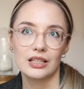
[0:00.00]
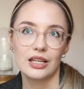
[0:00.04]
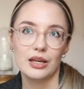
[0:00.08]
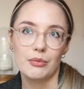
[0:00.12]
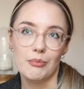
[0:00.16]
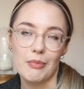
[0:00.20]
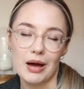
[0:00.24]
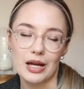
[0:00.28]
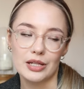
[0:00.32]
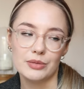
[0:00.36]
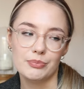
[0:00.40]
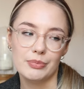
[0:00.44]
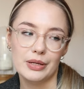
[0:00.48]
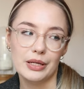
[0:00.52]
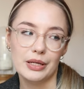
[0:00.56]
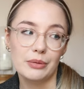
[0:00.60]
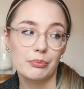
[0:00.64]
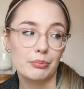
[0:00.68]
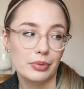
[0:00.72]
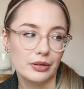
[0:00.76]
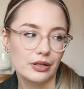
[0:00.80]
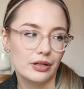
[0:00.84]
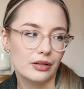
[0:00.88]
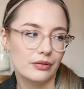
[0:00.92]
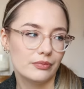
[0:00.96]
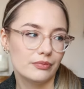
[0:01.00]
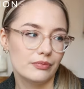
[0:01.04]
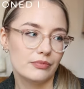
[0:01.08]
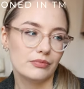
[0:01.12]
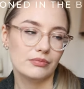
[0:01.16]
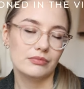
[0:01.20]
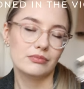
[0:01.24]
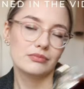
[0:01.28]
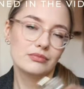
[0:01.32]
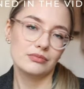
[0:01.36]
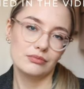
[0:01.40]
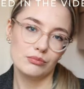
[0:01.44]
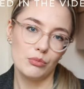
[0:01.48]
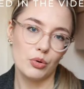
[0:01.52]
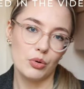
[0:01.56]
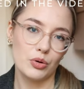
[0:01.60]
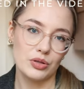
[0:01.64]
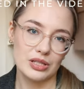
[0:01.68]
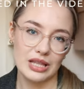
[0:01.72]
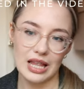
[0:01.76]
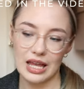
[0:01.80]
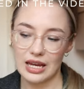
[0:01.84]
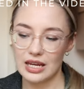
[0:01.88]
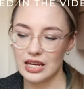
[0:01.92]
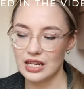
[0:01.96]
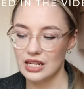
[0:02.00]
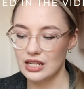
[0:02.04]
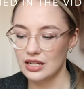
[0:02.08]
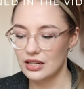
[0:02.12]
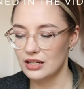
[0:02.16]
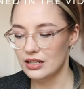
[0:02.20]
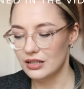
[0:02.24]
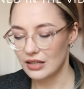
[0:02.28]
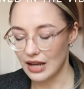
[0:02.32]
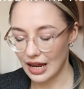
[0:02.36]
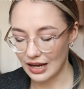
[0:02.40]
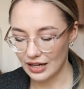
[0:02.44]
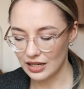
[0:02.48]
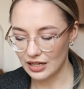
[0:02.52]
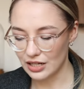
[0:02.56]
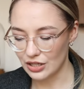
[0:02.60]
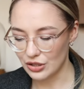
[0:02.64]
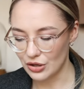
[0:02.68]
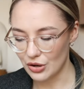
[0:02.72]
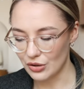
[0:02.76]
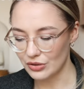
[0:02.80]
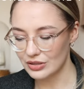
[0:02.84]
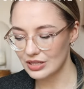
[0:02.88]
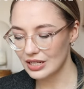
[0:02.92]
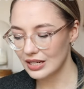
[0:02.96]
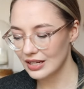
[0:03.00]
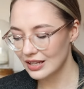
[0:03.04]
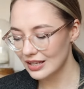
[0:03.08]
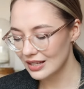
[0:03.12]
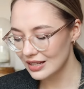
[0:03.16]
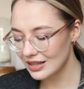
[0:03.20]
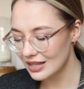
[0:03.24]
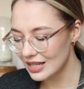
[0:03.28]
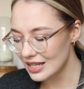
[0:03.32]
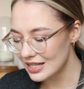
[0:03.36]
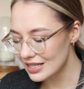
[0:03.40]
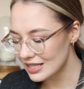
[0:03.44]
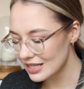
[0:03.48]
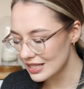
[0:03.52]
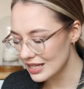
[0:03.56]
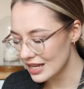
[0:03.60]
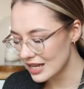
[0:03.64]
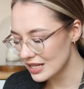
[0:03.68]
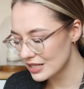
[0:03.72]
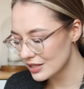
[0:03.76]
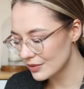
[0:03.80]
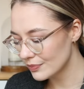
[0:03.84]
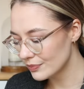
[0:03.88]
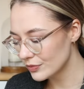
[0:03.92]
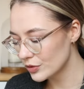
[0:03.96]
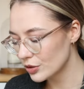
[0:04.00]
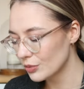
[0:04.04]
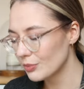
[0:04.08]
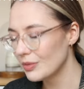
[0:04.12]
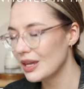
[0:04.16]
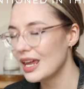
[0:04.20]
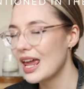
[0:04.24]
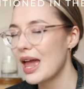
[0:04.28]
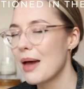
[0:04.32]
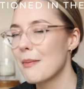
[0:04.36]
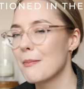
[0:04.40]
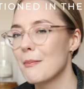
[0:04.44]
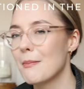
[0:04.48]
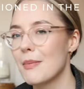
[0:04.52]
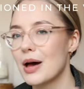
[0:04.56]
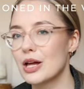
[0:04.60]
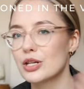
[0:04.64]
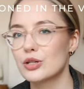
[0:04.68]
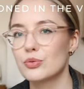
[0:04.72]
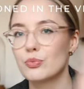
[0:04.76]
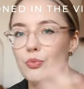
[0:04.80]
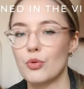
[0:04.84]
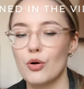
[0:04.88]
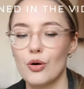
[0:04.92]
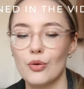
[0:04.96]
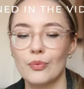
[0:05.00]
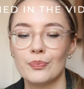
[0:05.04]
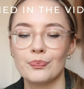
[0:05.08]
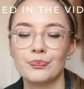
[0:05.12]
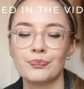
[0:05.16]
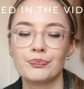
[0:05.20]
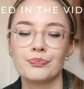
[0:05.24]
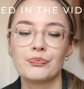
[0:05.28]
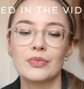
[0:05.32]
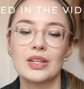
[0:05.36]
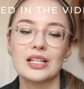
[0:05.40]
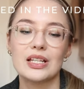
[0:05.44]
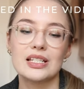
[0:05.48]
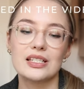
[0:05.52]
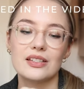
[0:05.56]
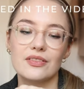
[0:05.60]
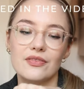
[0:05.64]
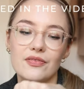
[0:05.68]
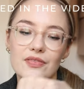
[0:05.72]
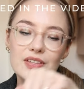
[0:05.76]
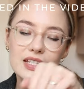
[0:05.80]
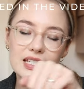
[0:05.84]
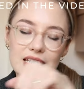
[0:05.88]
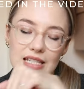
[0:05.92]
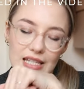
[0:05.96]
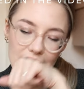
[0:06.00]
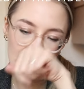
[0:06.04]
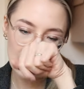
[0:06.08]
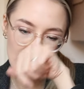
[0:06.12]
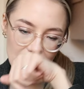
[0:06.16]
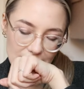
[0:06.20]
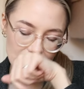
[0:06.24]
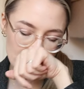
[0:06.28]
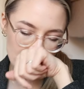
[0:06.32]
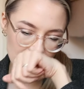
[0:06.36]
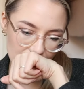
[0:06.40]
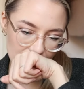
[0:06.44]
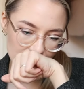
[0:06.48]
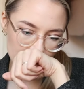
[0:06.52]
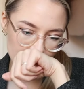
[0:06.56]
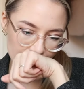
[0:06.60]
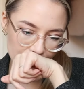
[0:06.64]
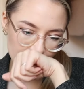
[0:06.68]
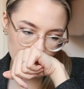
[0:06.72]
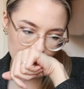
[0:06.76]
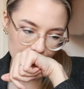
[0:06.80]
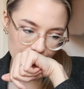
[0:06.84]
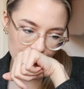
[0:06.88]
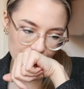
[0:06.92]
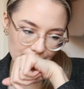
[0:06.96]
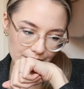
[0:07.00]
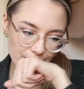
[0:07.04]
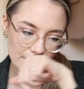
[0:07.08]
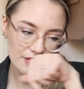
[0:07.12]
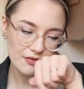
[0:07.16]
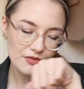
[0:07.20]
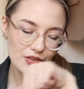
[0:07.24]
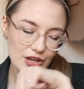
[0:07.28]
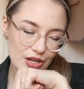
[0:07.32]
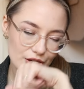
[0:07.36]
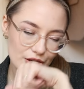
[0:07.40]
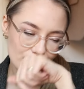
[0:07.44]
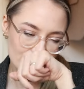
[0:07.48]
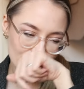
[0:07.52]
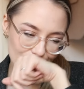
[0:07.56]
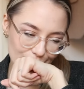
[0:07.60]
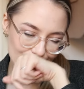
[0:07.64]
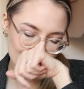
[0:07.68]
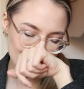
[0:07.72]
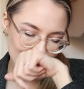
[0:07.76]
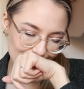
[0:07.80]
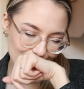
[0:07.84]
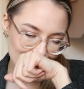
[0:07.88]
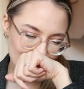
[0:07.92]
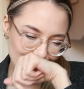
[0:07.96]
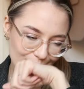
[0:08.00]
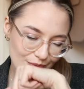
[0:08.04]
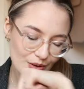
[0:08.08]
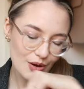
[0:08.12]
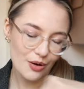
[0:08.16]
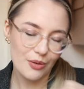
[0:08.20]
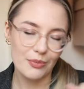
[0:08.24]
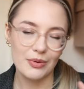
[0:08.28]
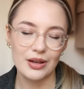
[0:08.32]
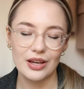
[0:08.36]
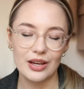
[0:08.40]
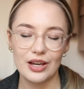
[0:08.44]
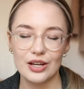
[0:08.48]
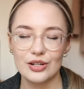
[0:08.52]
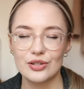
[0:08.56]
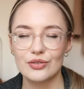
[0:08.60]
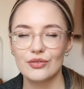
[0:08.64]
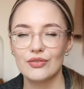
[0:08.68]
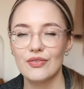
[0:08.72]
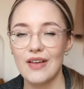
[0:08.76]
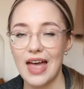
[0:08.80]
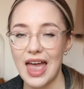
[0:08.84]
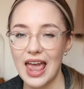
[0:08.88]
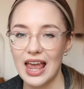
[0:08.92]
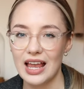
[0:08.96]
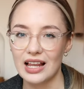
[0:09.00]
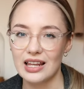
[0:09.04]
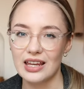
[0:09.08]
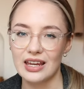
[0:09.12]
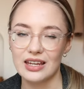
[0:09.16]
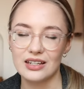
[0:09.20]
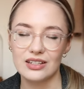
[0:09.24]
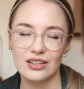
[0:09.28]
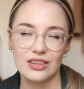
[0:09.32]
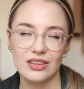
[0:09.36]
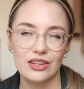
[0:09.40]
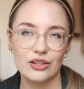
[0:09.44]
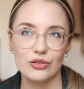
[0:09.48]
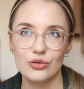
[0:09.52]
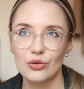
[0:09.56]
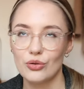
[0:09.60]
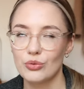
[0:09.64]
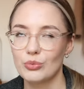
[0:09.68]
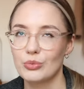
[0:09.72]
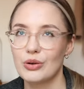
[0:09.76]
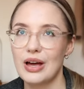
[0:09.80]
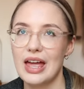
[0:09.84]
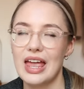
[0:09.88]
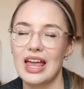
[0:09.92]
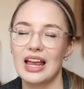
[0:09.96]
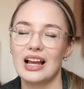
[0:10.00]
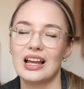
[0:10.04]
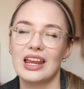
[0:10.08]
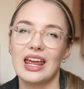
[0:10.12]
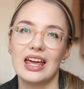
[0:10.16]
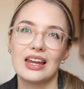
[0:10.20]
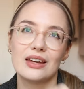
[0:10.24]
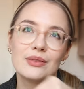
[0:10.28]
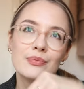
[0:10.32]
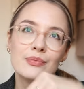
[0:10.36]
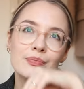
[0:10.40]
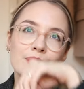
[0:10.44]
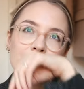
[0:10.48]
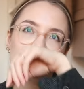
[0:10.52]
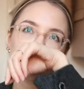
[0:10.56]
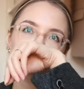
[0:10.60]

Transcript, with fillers: It might be, but most likely not. This is, to me, a much more sophisticated version, oh my gosh, of Alien, the normal Alien.